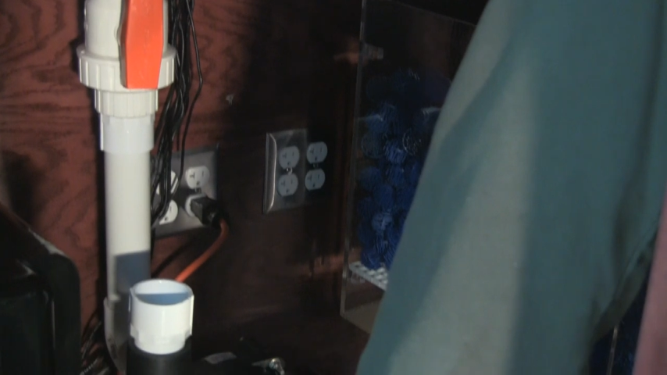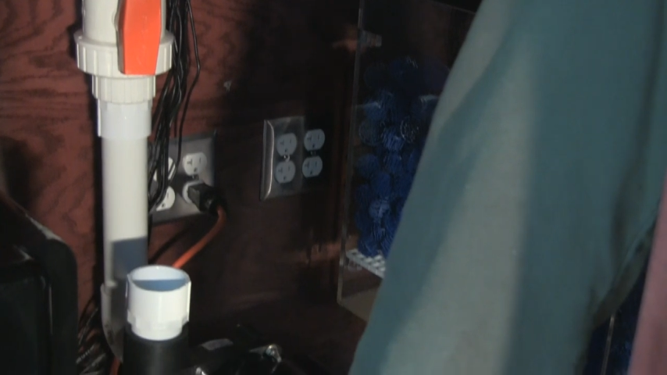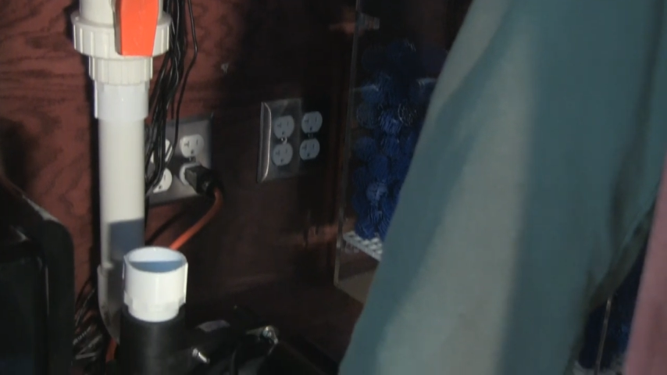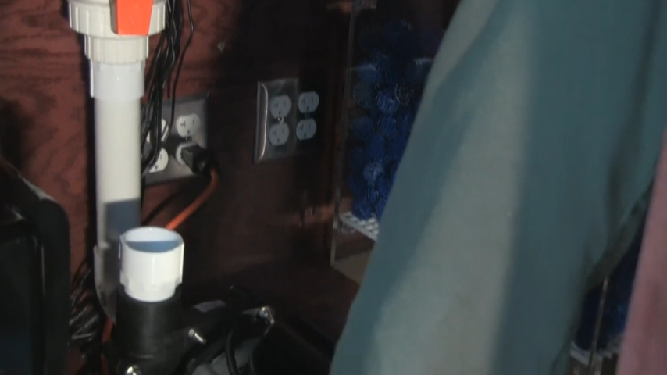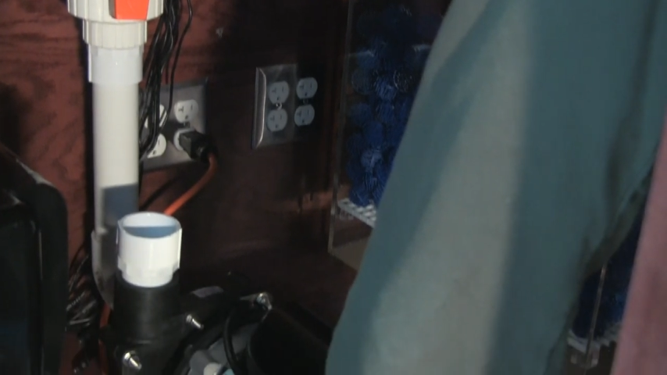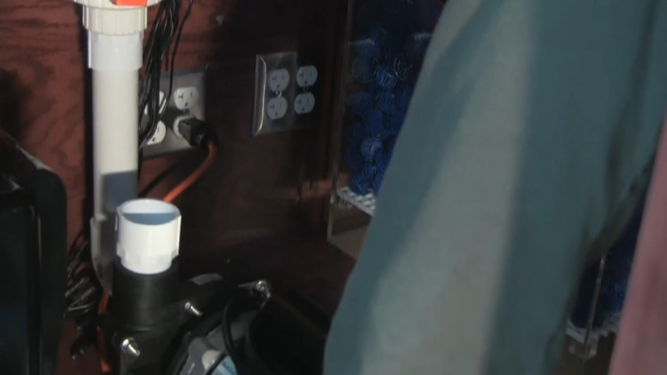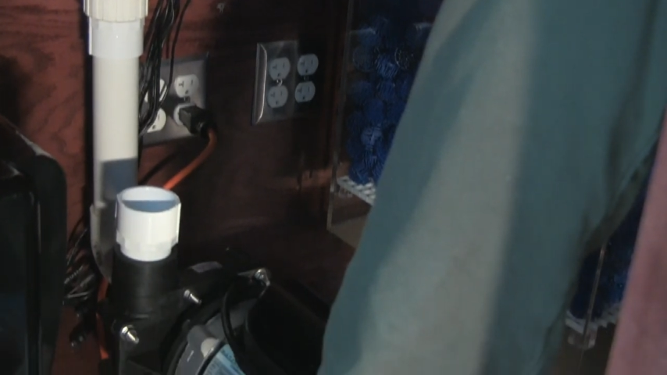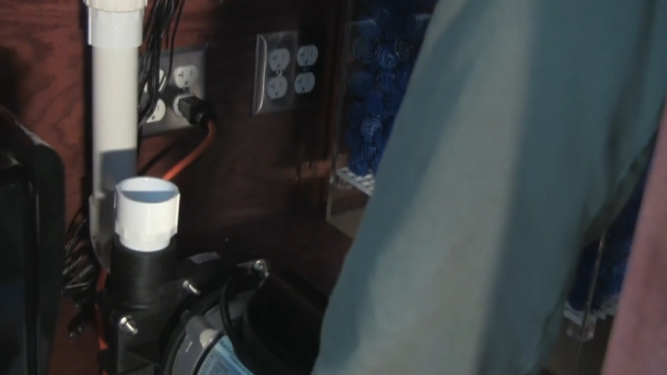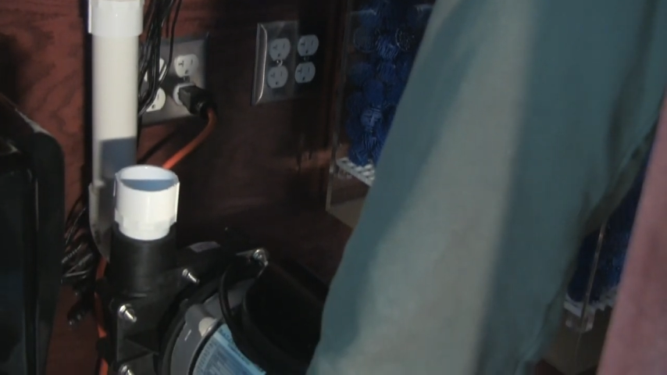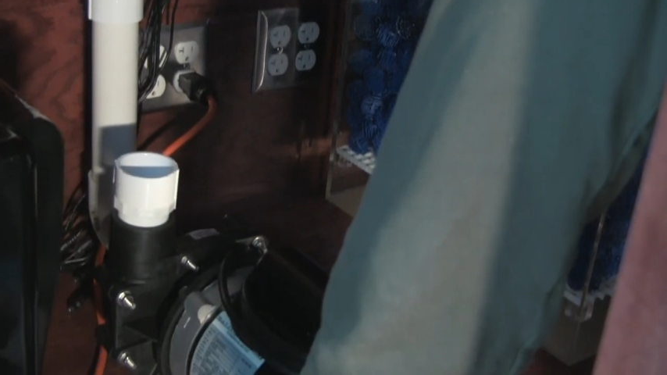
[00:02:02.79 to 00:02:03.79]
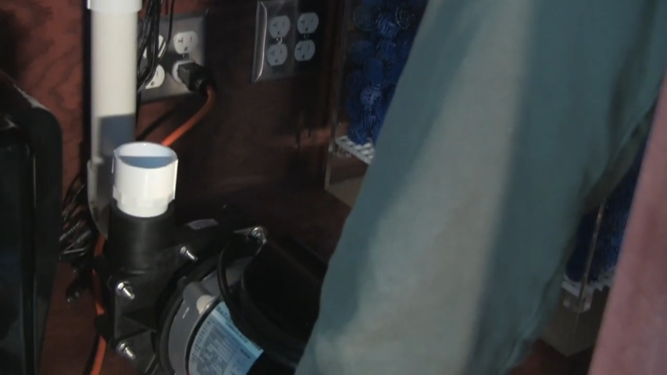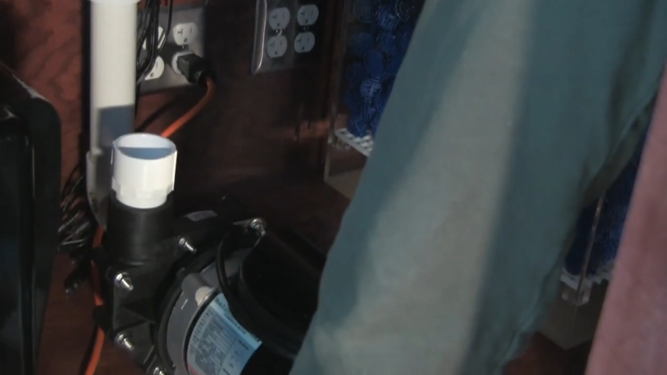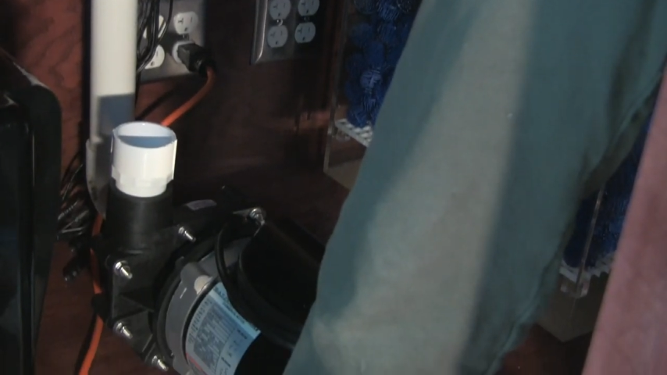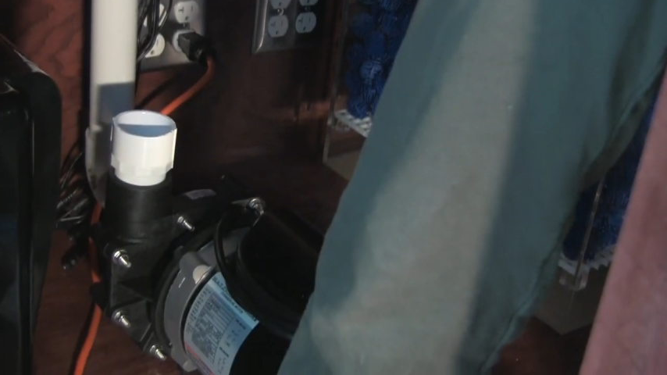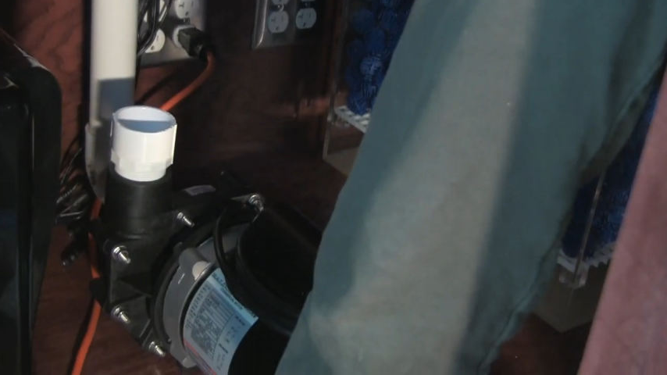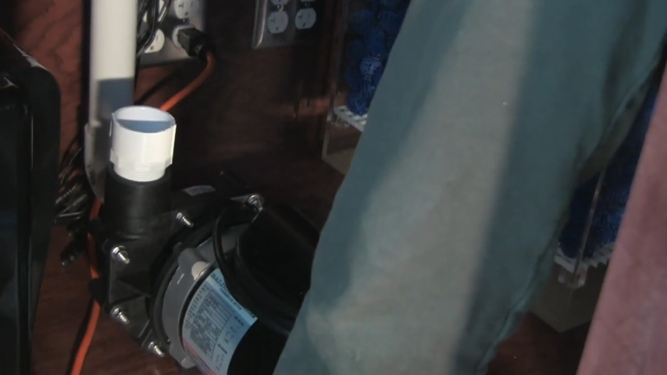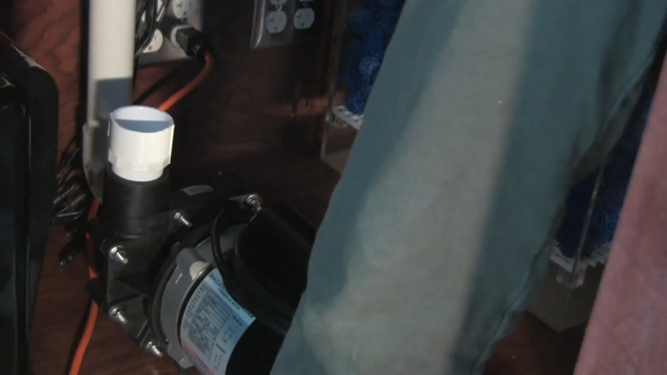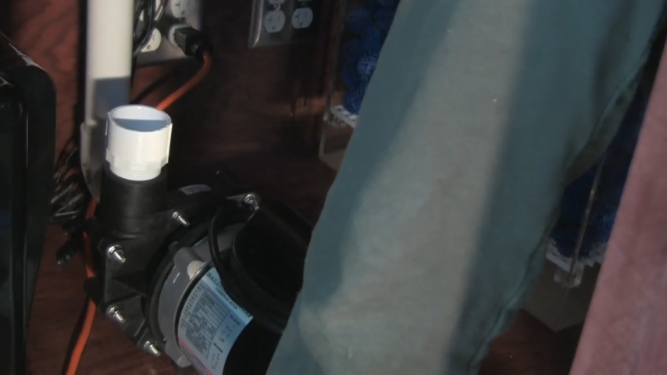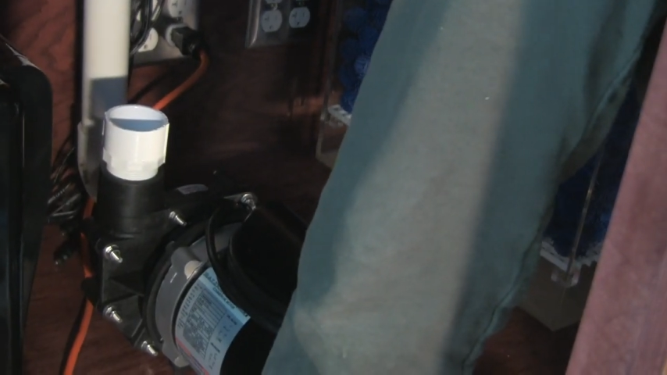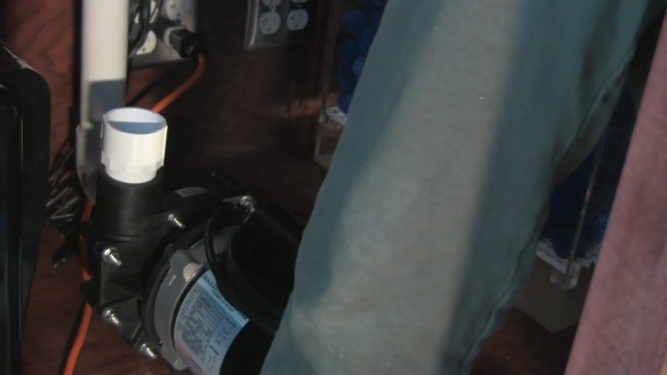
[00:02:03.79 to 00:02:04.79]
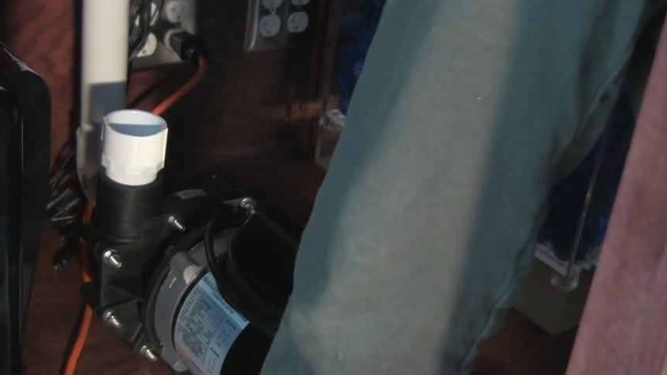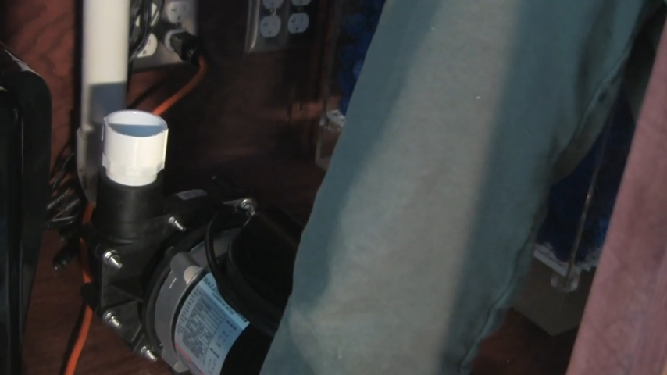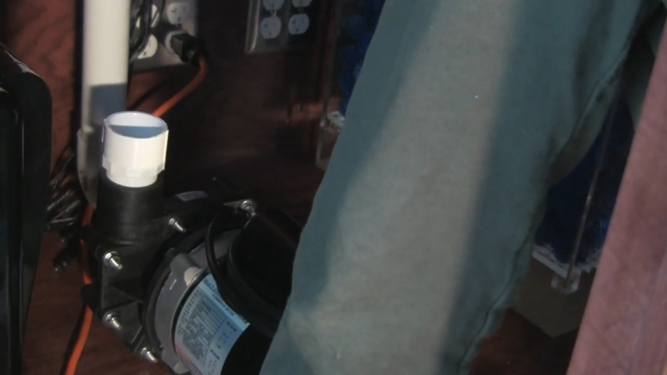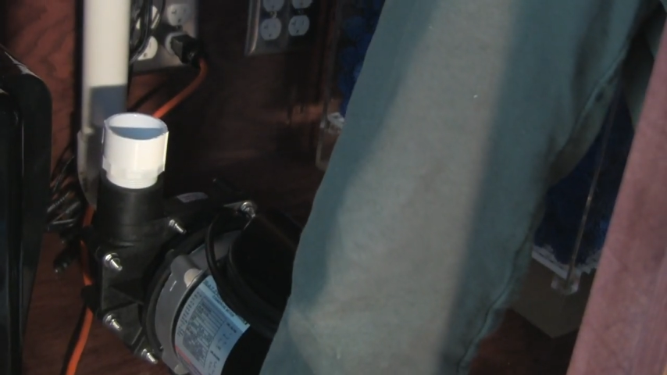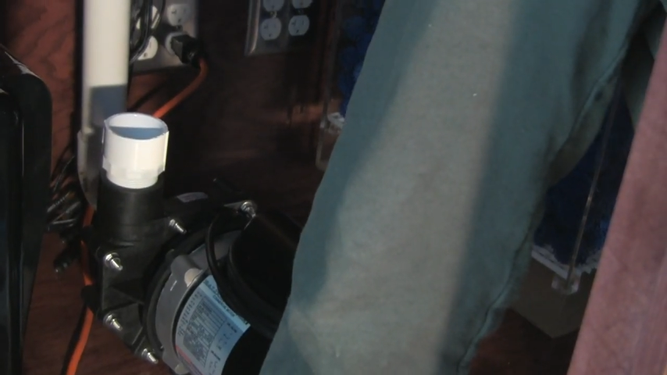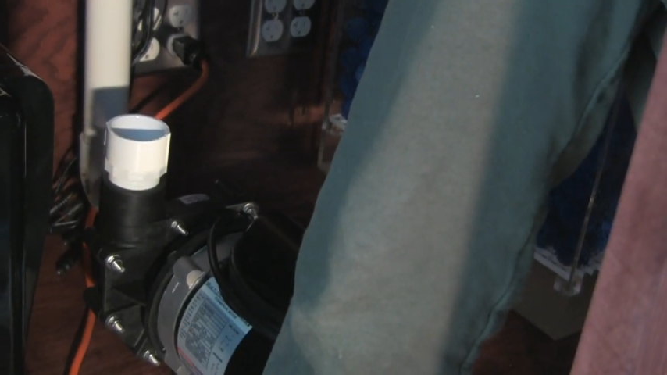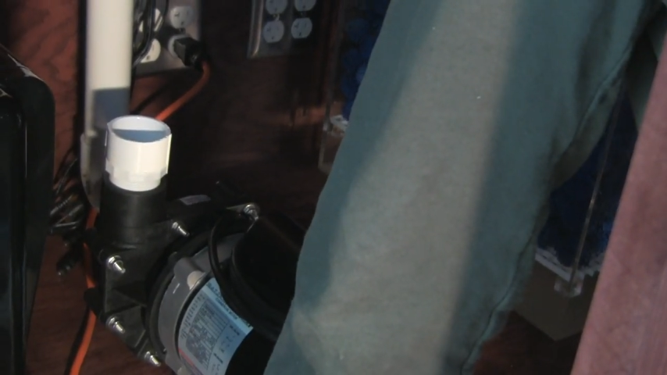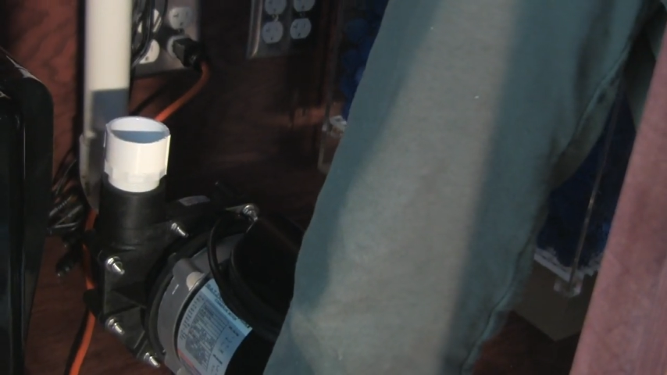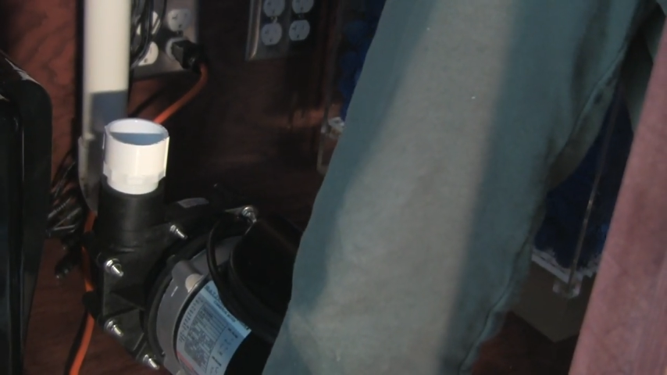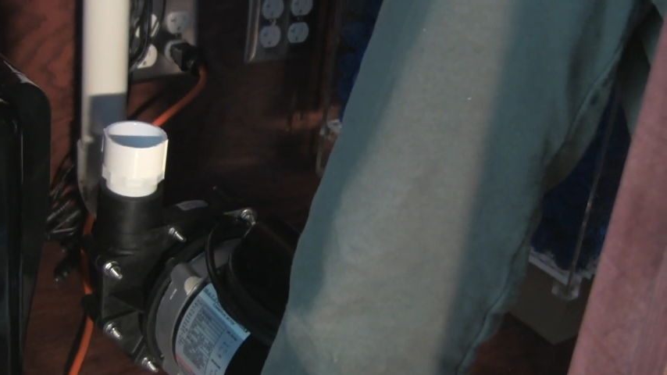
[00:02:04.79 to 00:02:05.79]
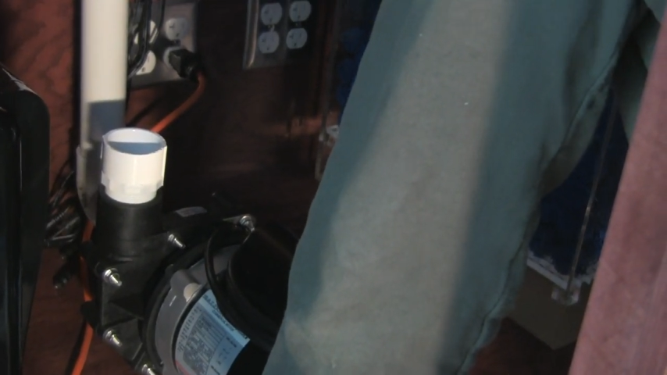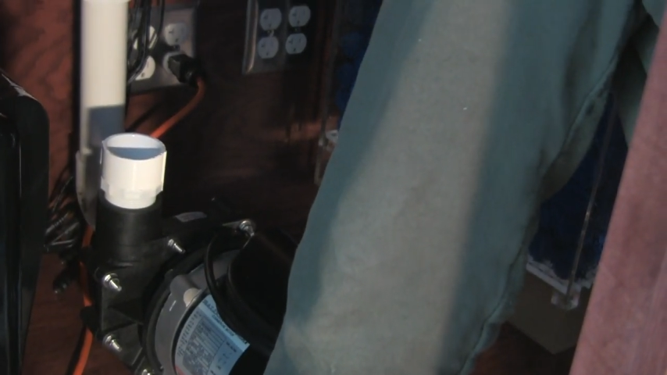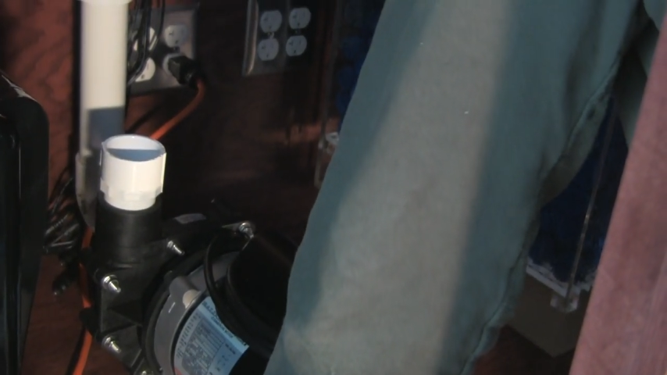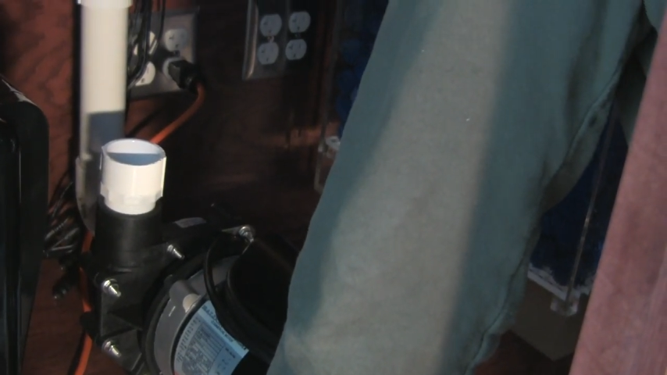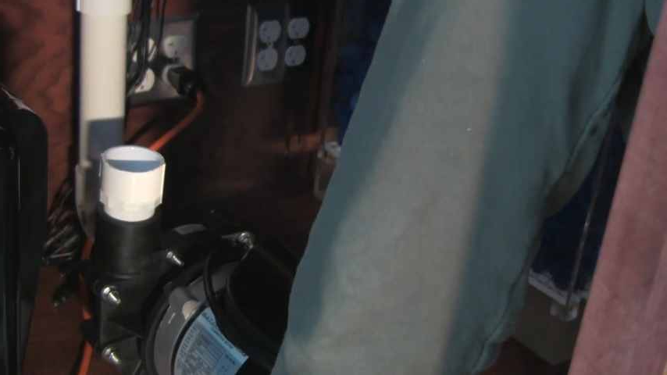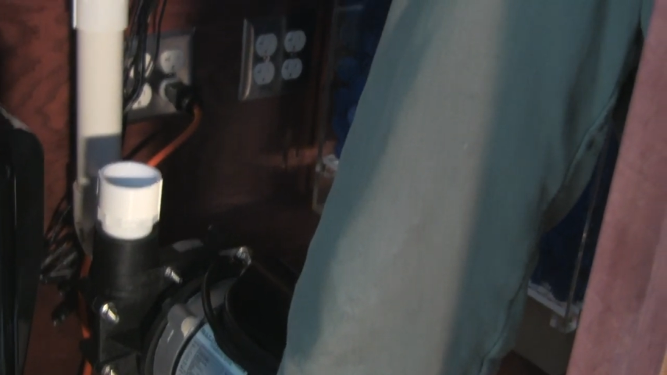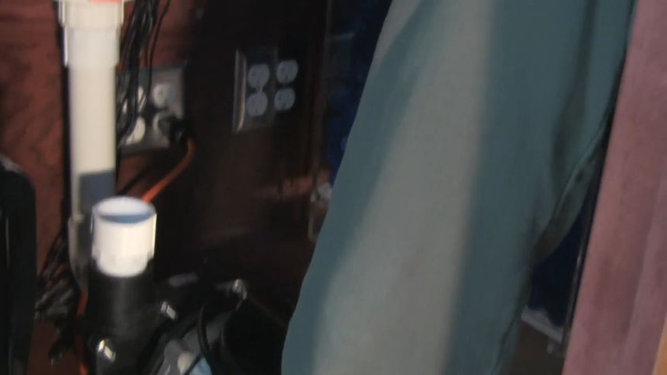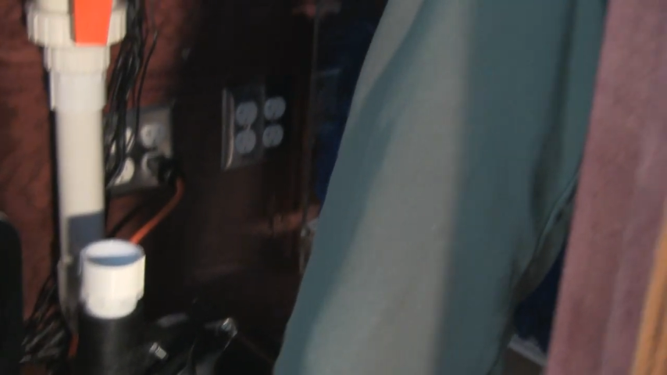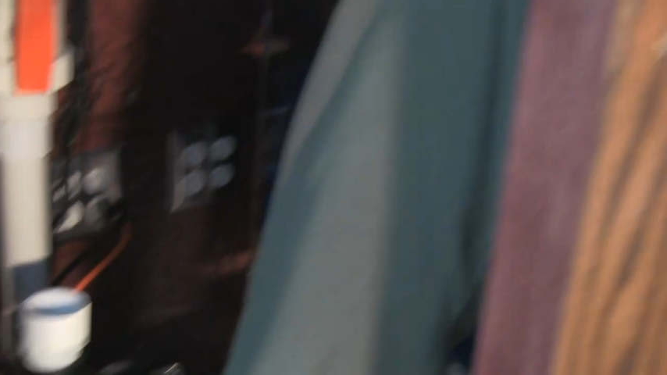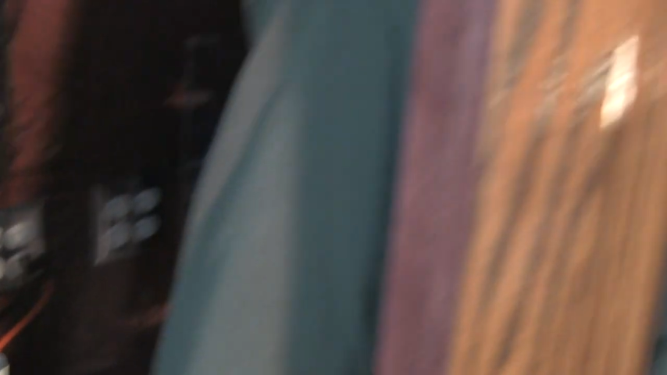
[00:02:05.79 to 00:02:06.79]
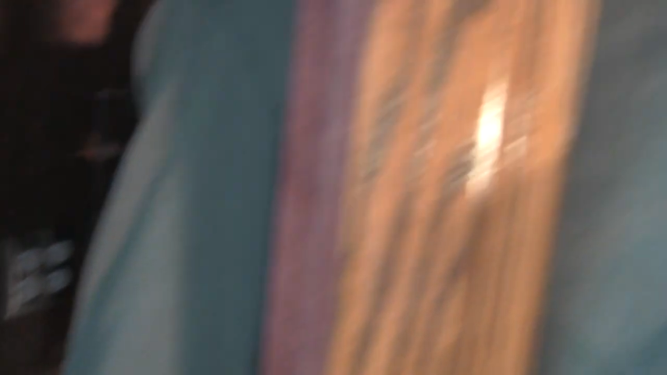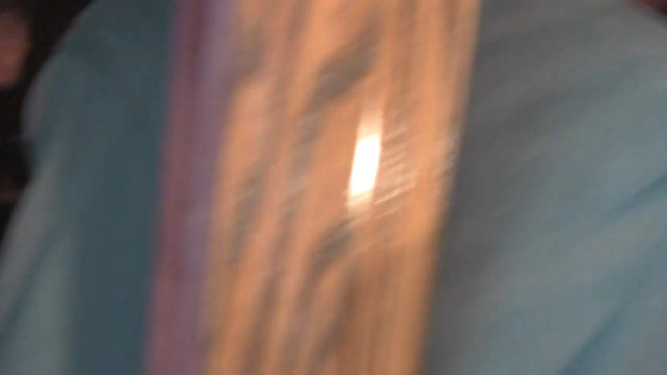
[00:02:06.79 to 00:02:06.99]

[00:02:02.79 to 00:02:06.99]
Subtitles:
(no speaker visible)